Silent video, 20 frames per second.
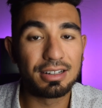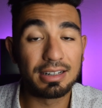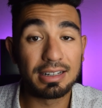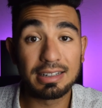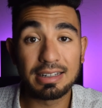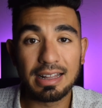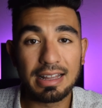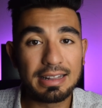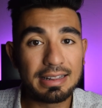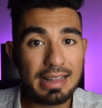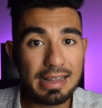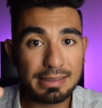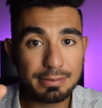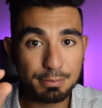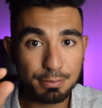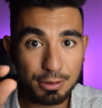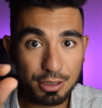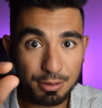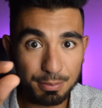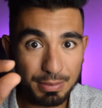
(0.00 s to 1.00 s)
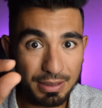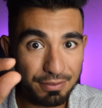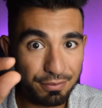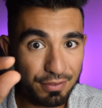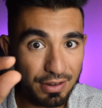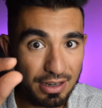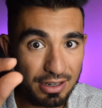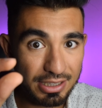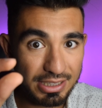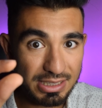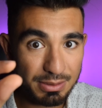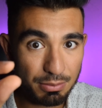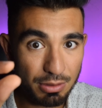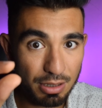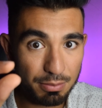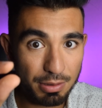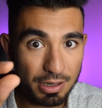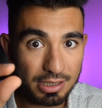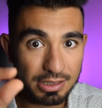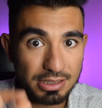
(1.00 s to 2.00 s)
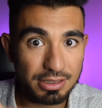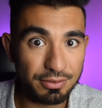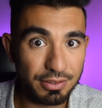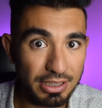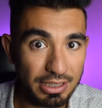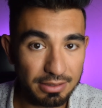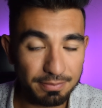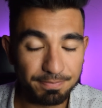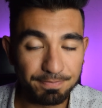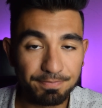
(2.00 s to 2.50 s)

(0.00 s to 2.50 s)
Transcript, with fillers: And, and that could be very small parts of it.